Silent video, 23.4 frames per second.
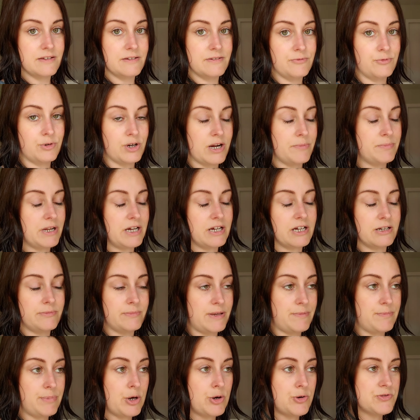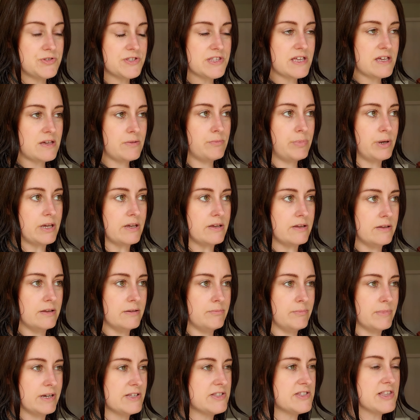where I'm not going to be posting, but
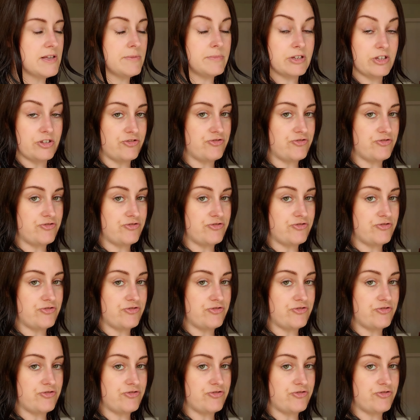my stomach